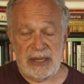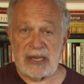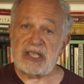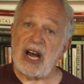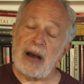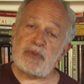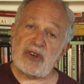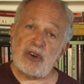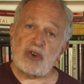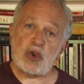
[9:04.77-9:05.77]
that
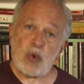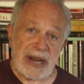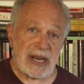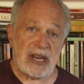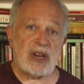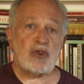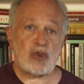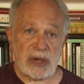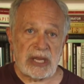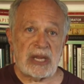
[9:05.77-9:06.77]
topped $20
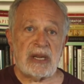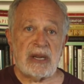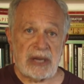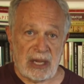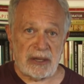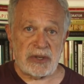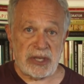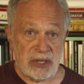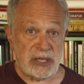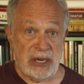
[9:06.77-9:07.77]
trillion
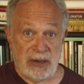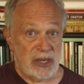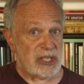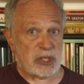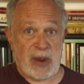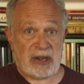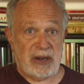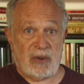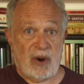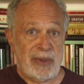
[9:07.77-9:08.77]
this year and is
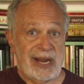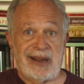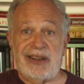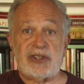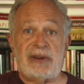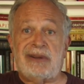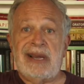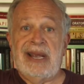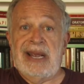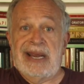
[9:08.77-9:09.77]
expected to grow by an
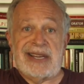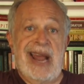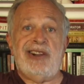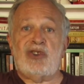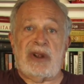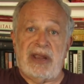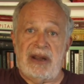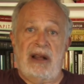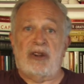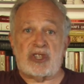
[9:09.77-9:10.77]
additional $10
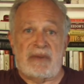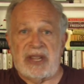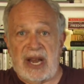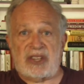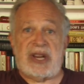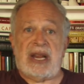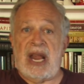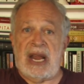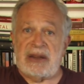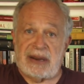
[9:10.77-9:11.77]
trillion over the next
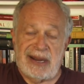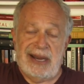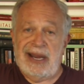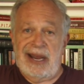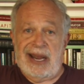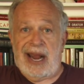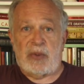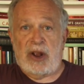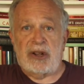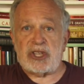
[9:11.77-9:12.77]
decade.
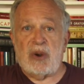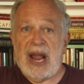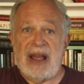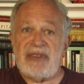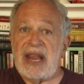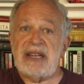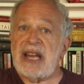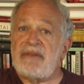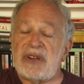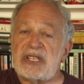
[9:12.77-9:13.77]
And we also have a
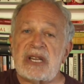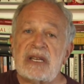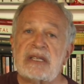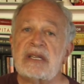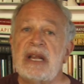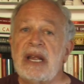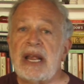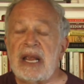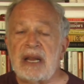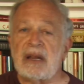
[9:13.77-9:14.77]
deficit
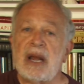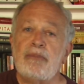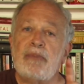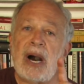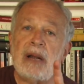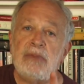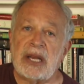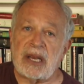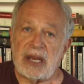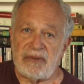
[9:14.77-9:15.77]
in
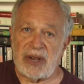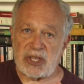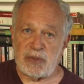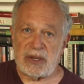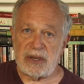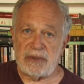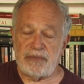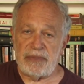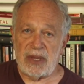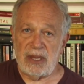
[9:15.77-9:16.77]
public investment,
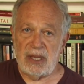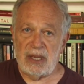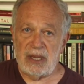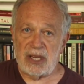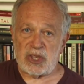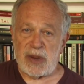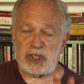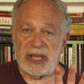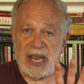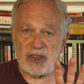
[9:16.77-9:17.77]

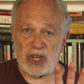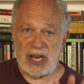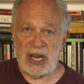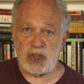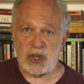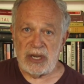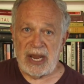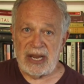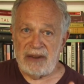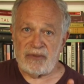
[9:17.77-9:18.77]
especially education
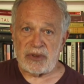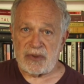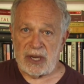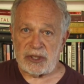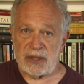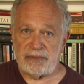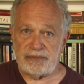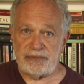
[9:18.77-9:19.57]
and infrastructure.